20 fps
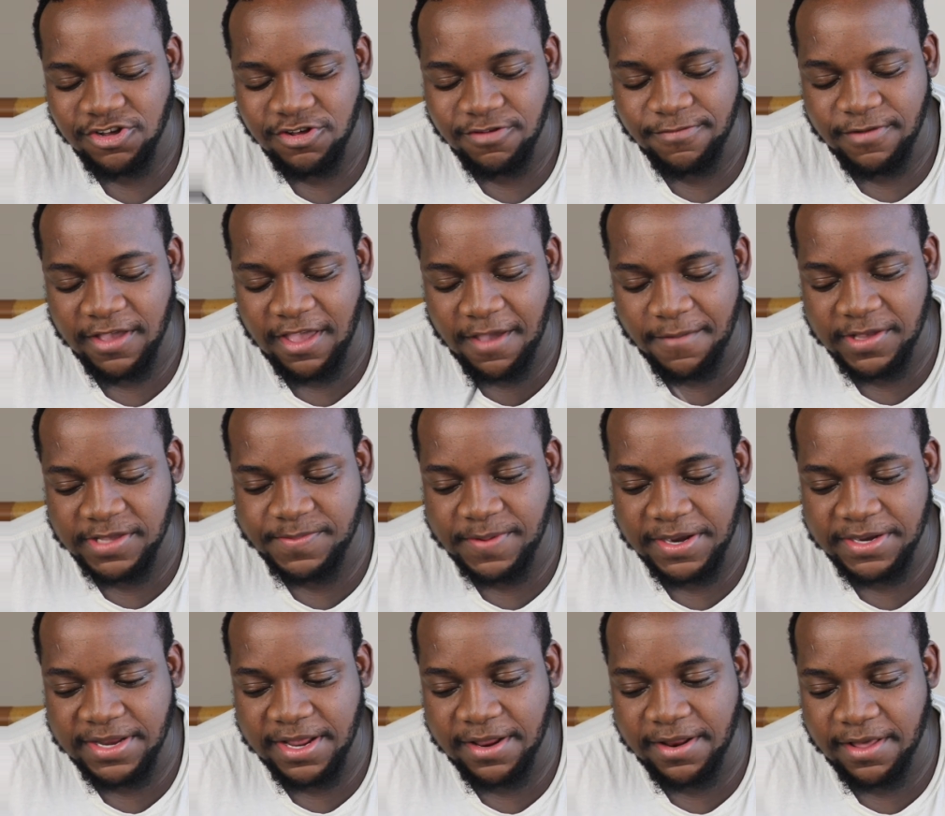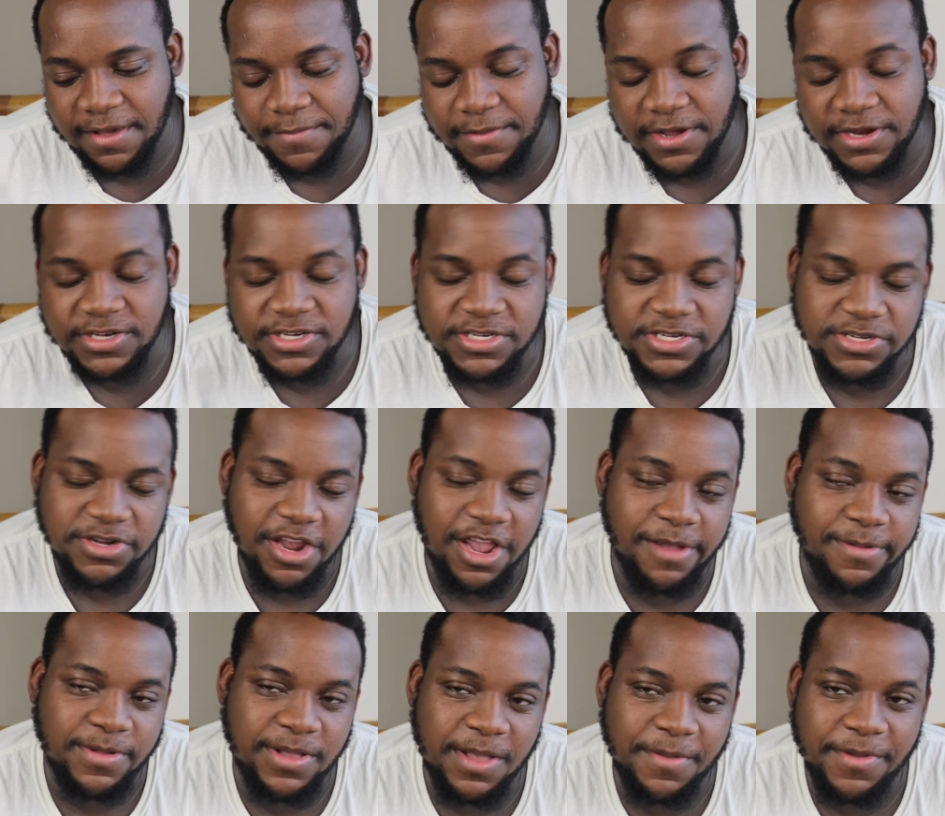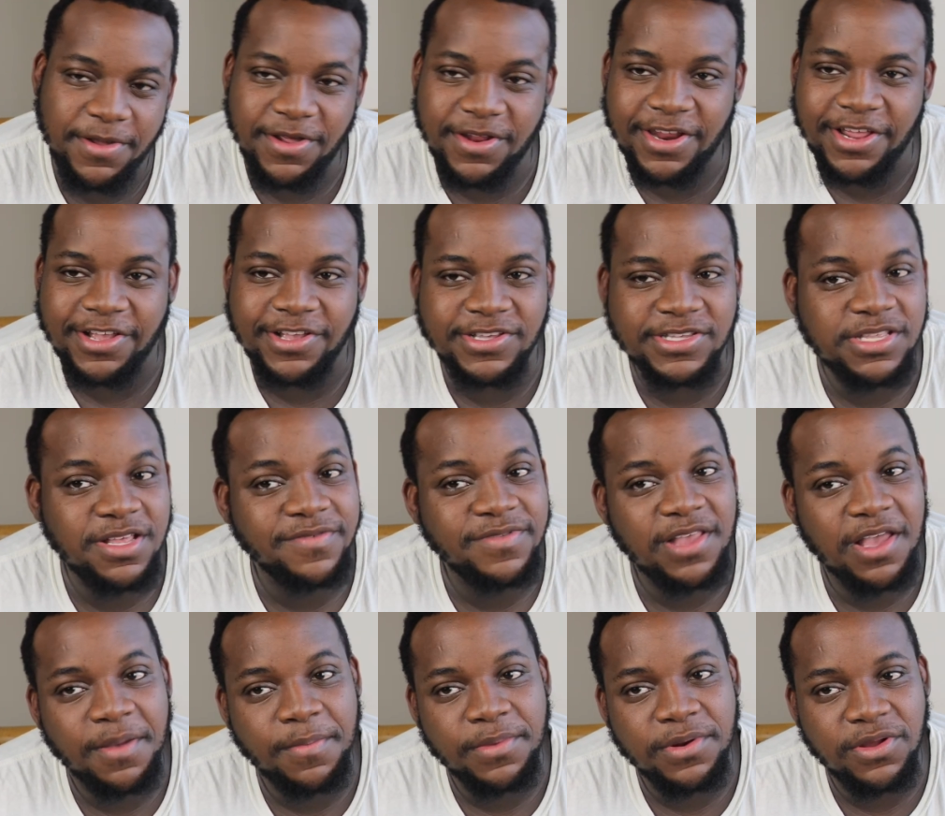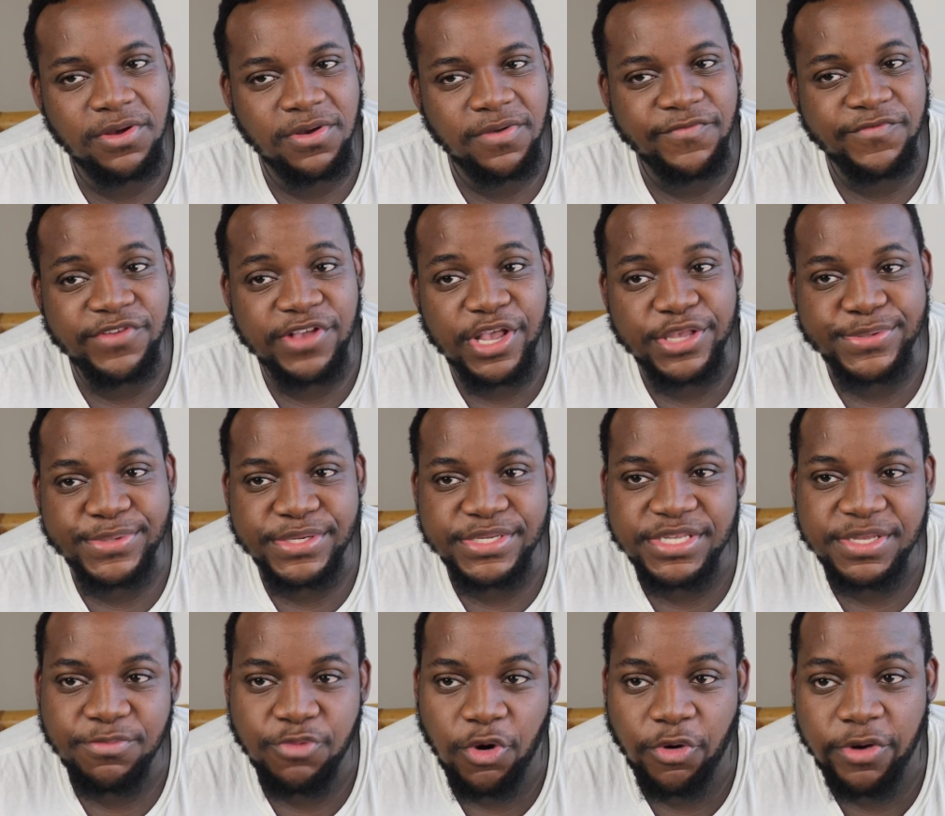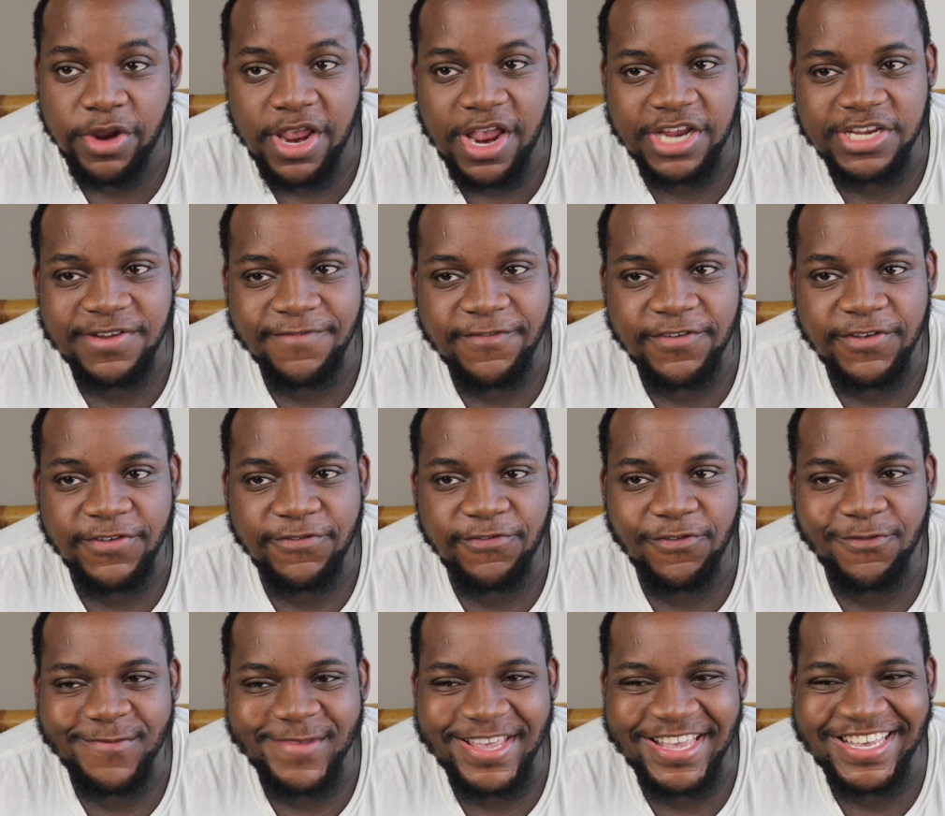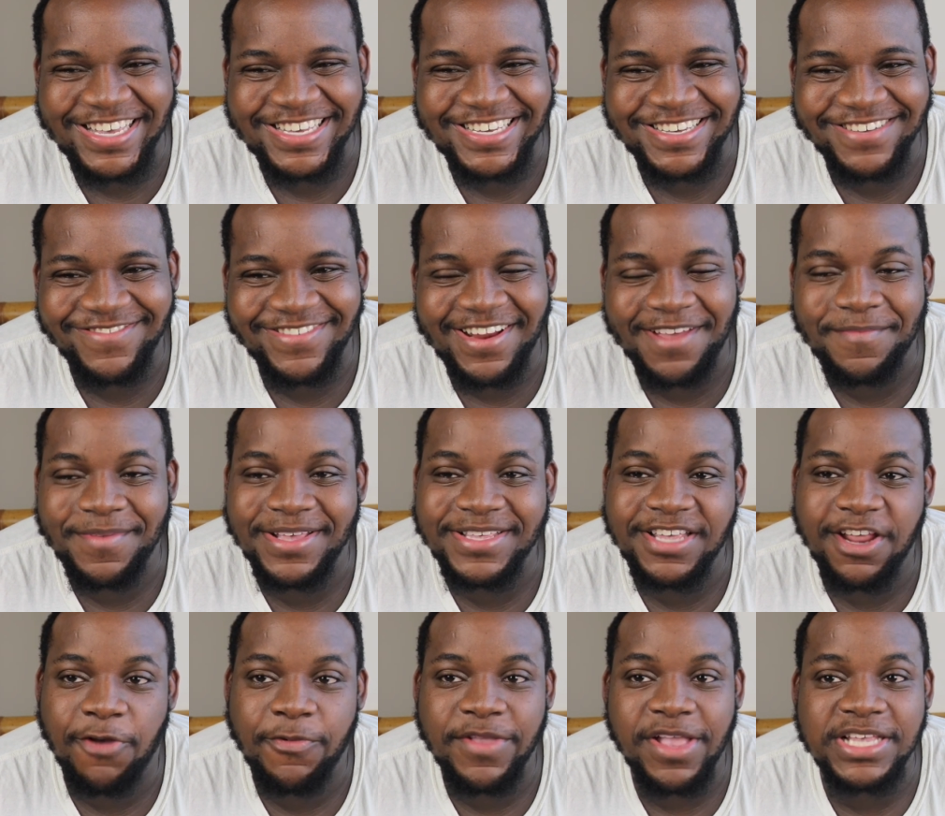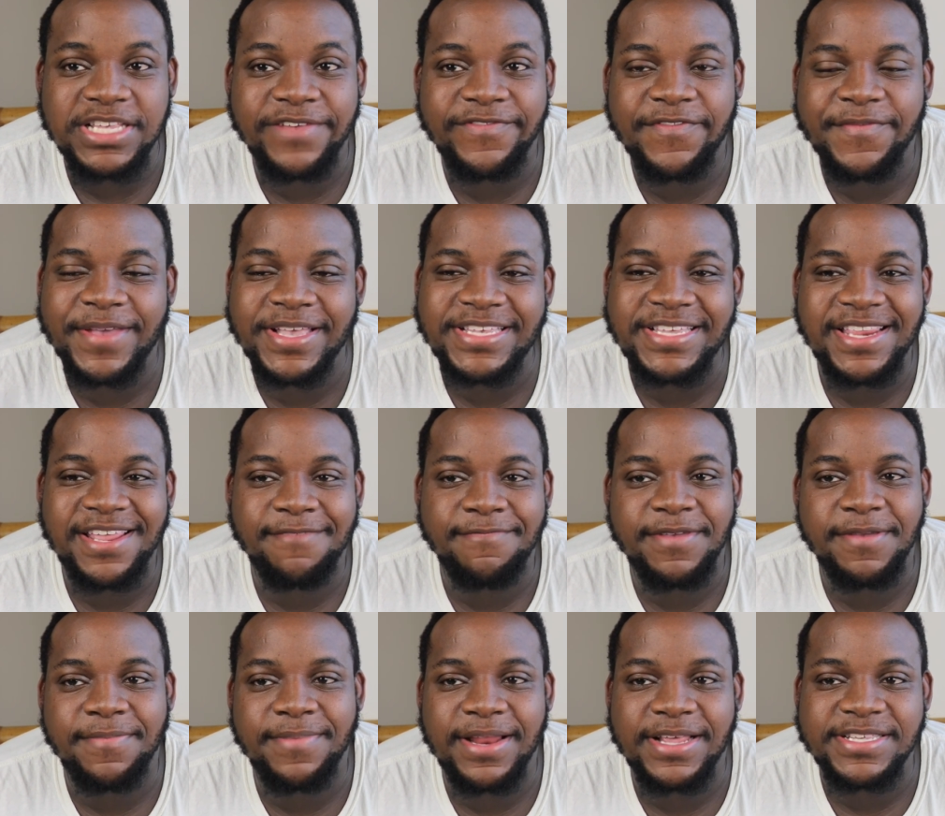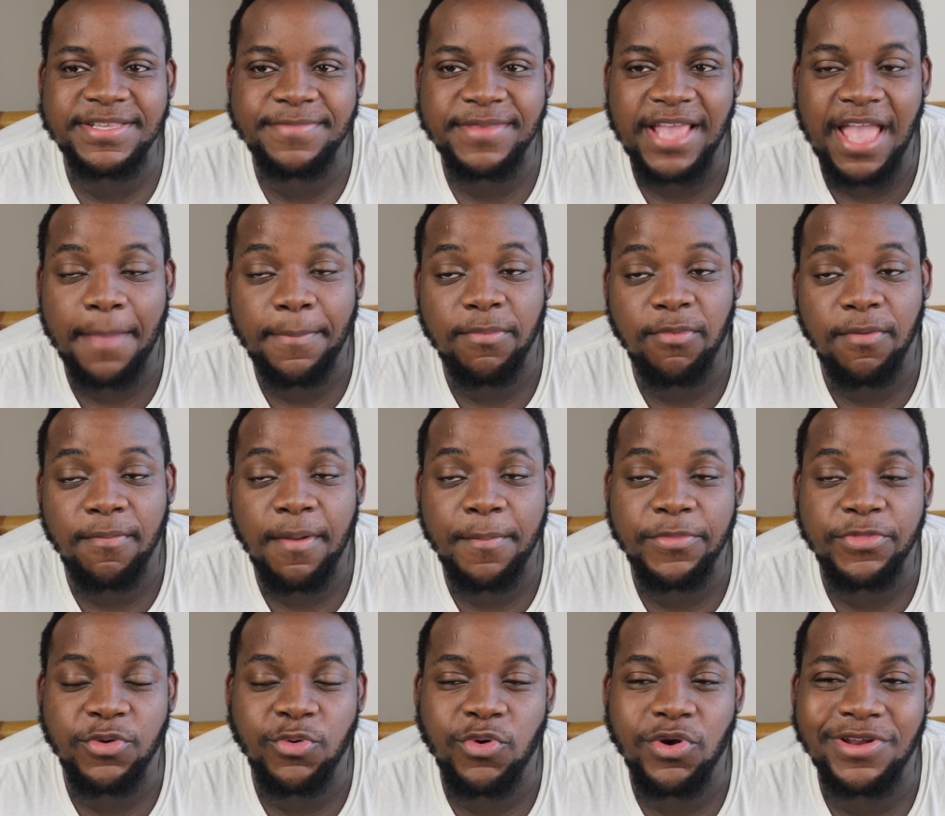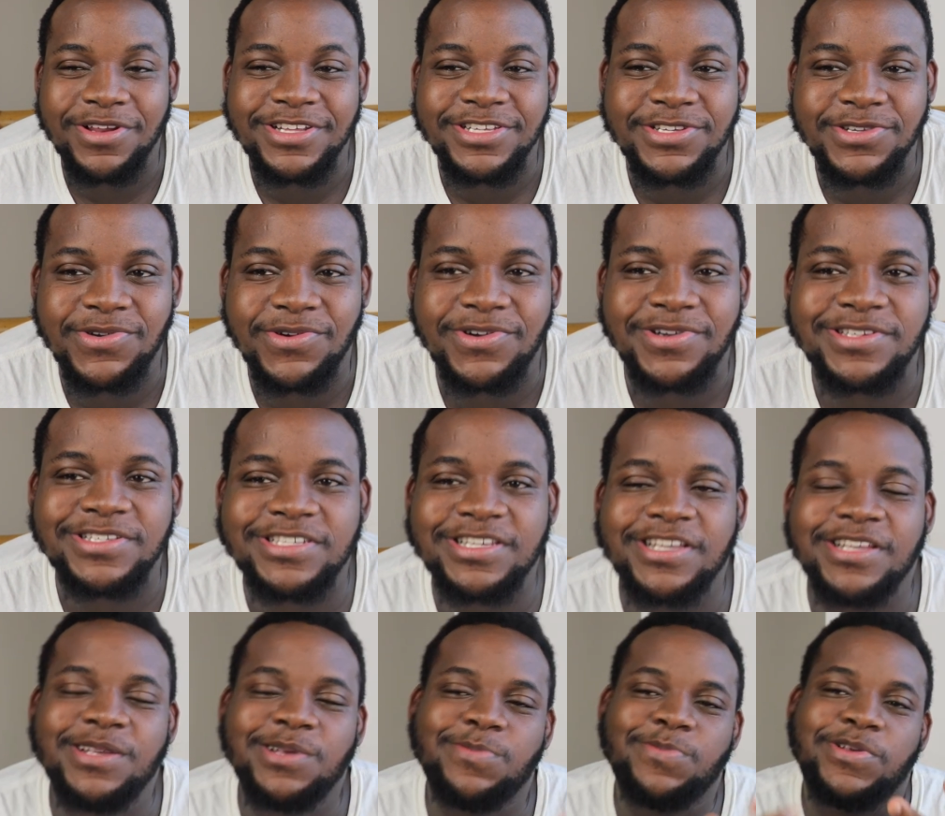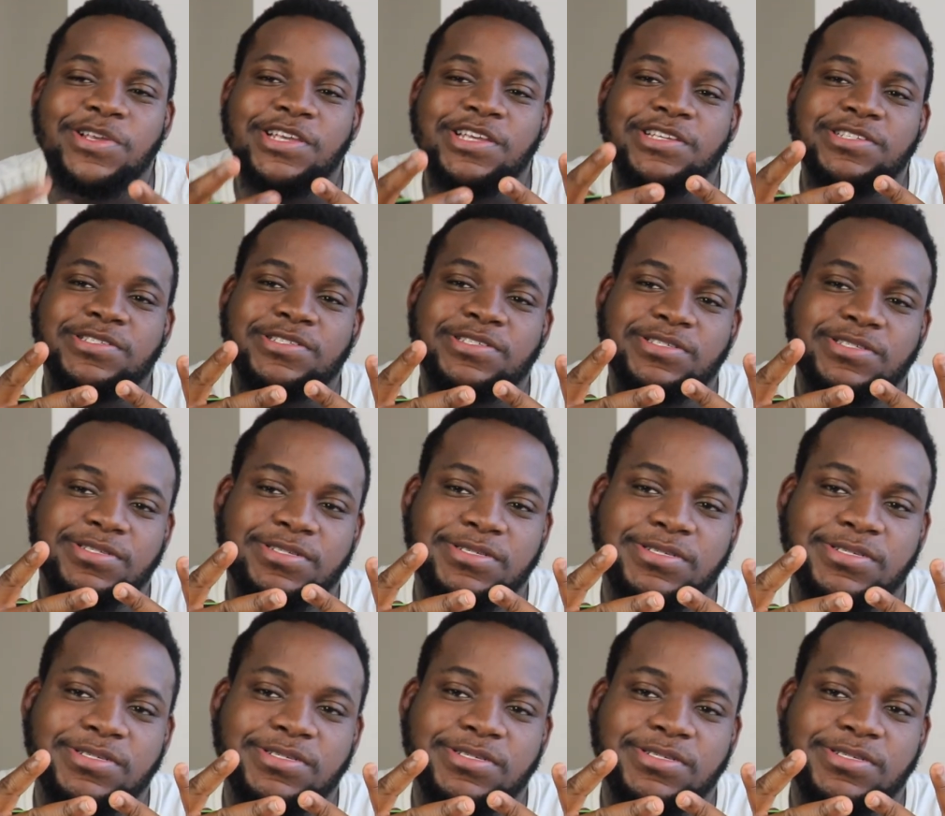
But yeah, man, smash that like button, subscribe, comment, all that good stuff down below if you guys want to see more reaction videos from me. But that being said, I hope you guys have an amazing day. Be blessed and be happy. Remember, the world is yours. Peace.